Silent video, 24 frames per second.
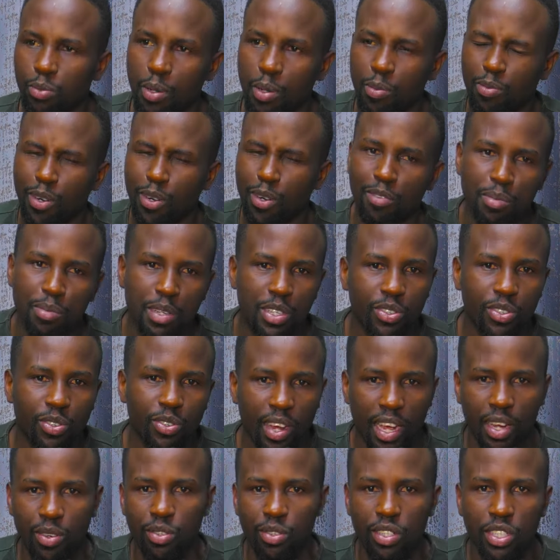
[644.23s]
People have been
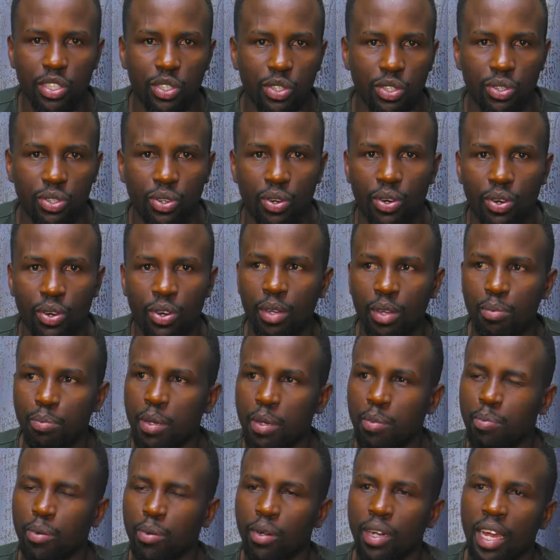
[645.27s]
trying to destroy
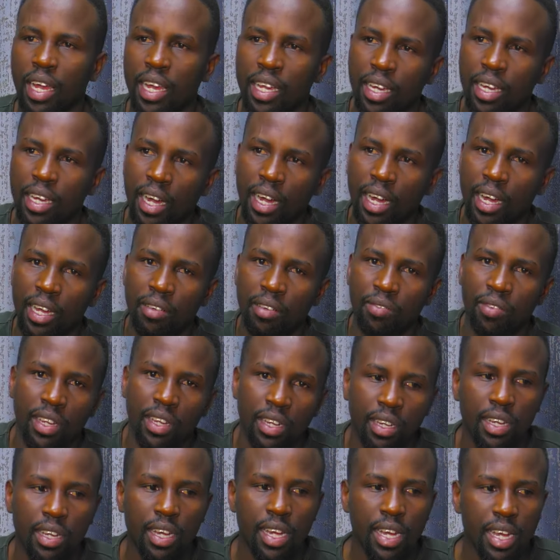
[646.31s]
people like uh,
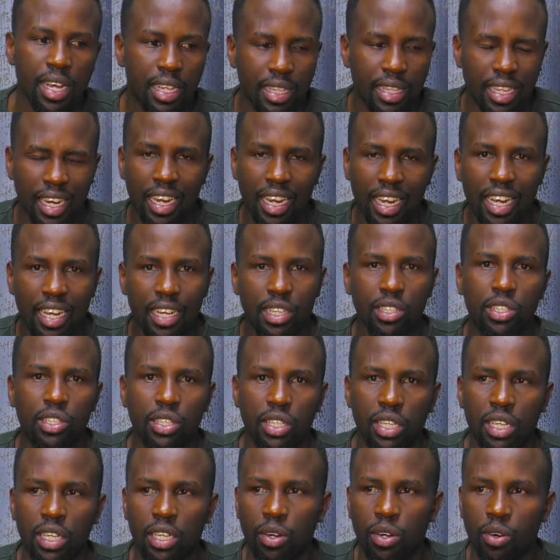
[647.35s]
even... the
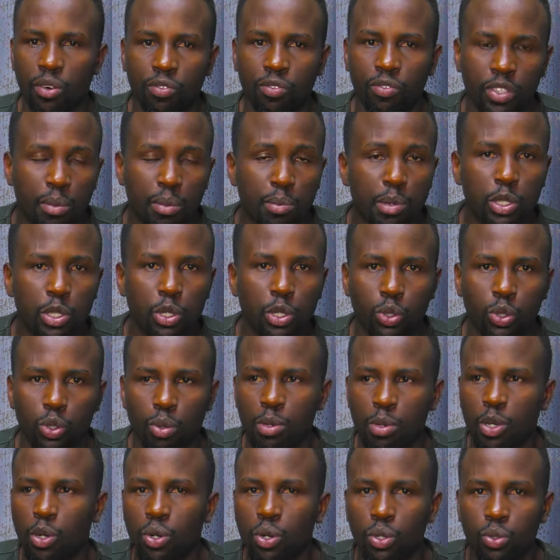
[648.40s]
legacy of T B Joshua,
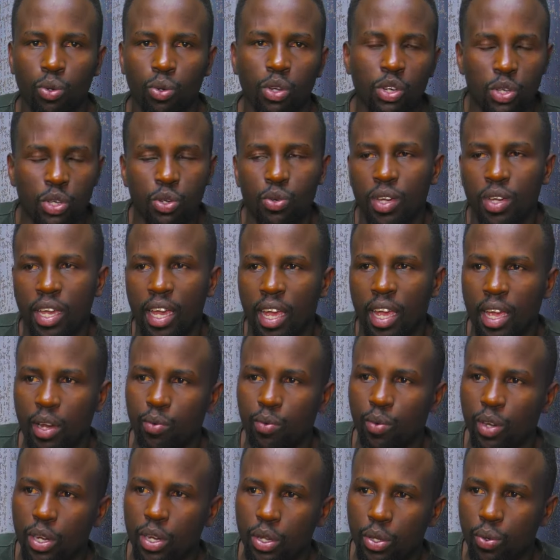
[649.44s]
because what do you
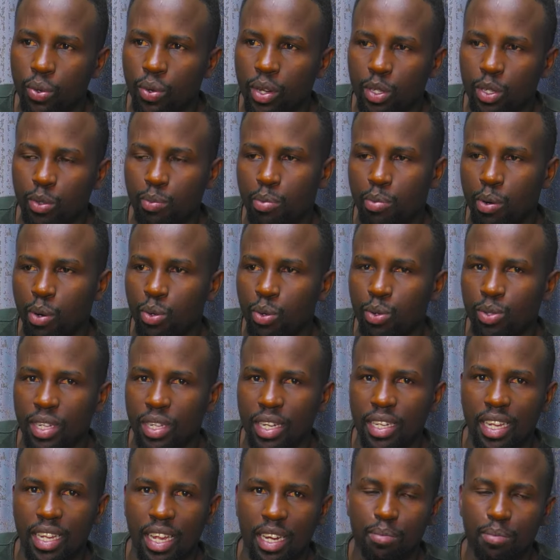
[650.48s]
gain when you expose a
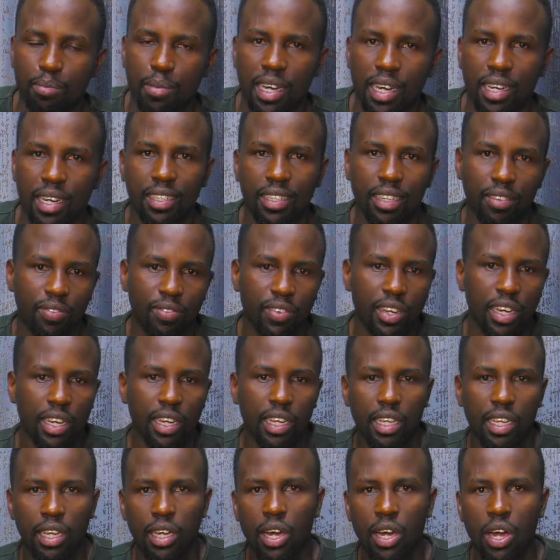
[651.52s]
dead man?
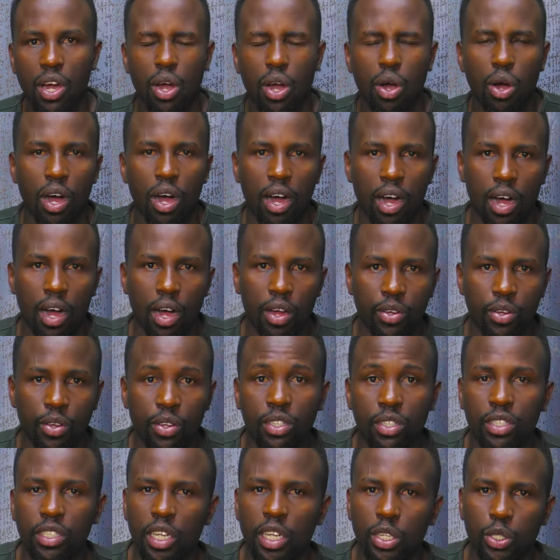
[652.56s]
Definitely uh, your
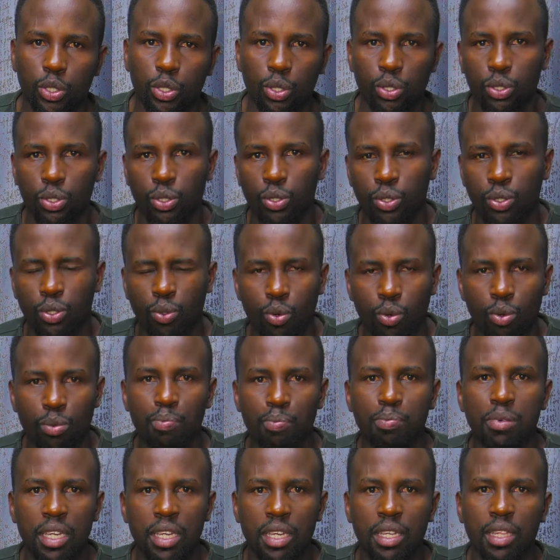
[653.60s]
intention
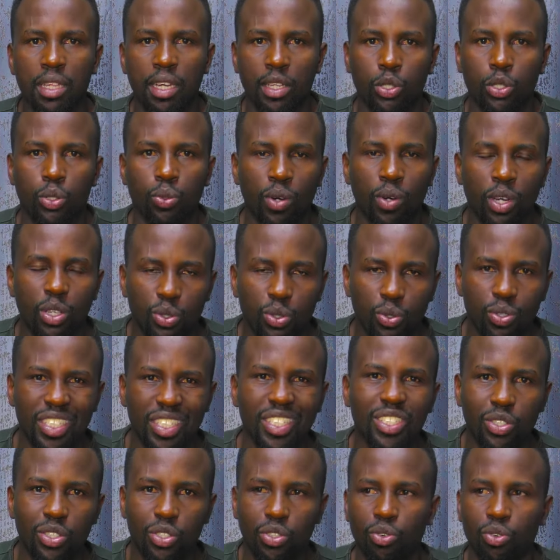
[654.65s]
could be that you want to
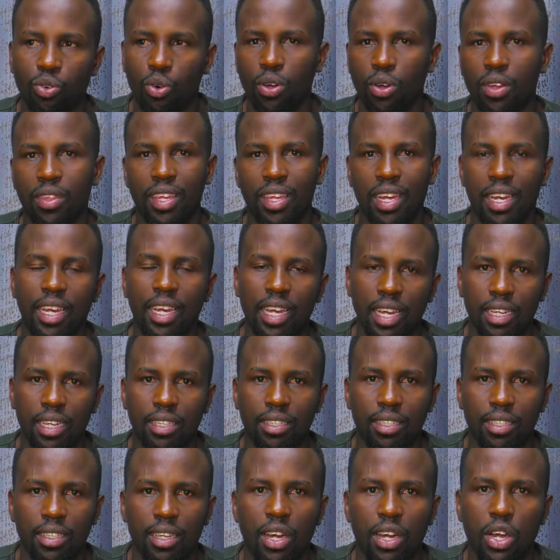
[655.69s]
destroy their
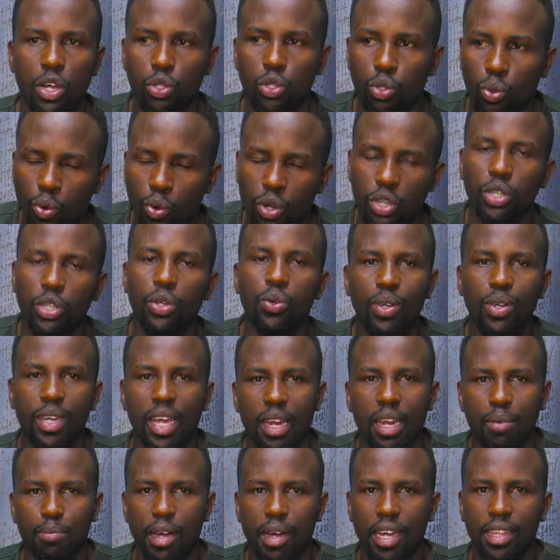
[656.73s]
legacy. So what do you
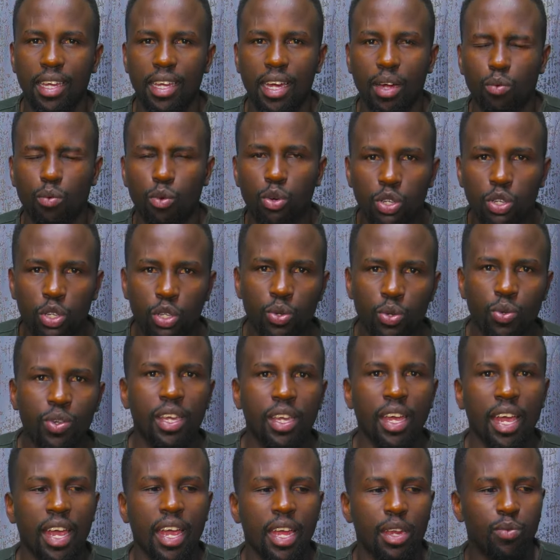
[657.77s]
gain by that? What do you
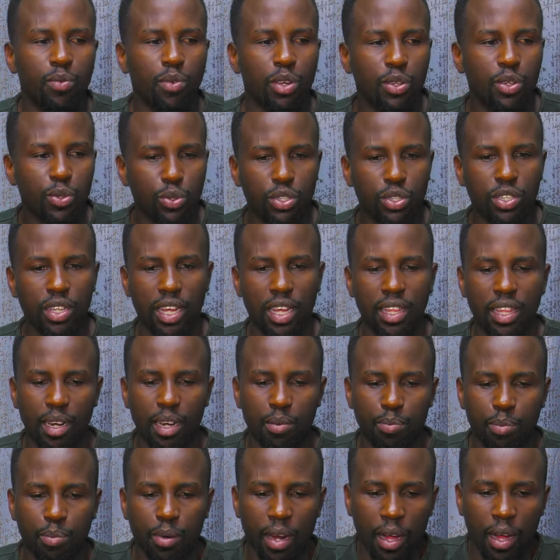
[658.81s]
gain when you say
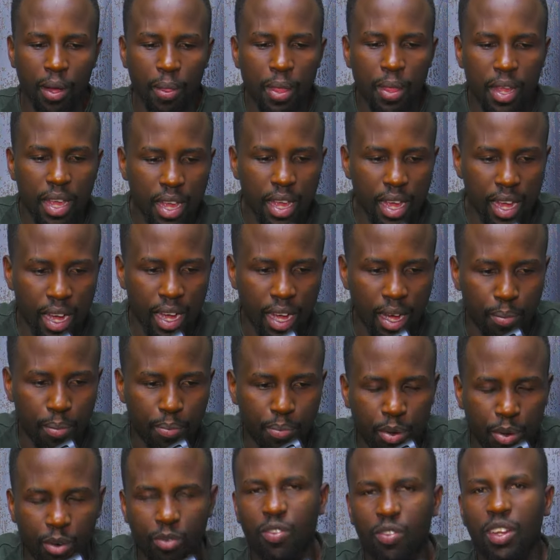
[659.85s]
that uh, uh,
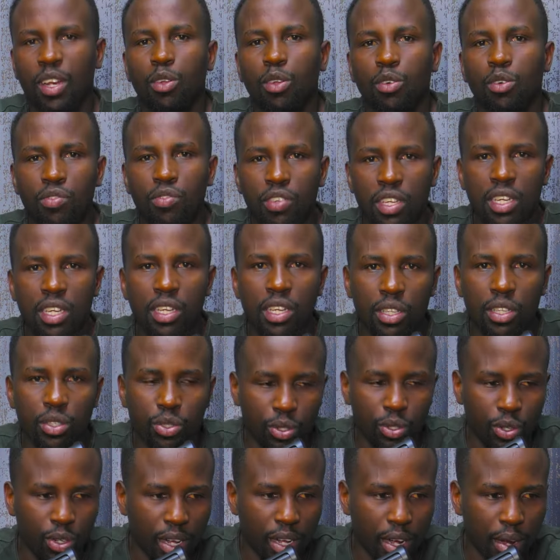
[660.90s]
Prophet Lovy is
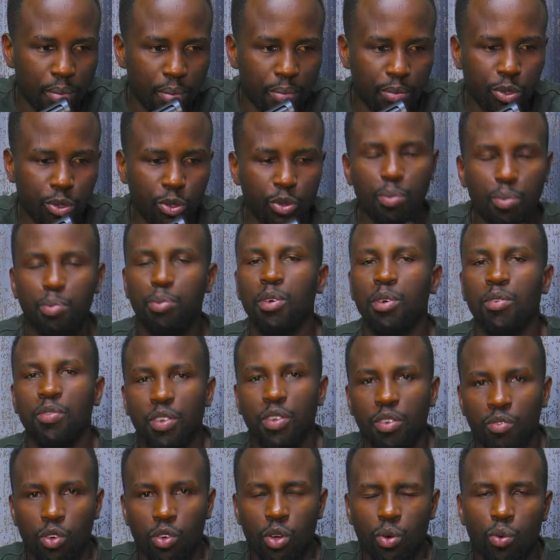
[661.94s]
not a true
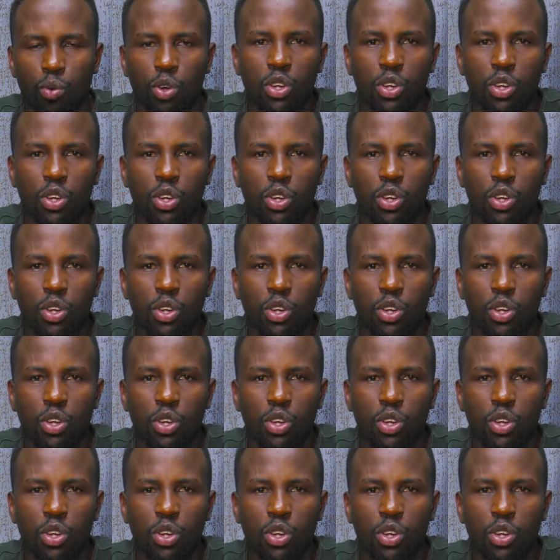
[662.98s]
prophet of God?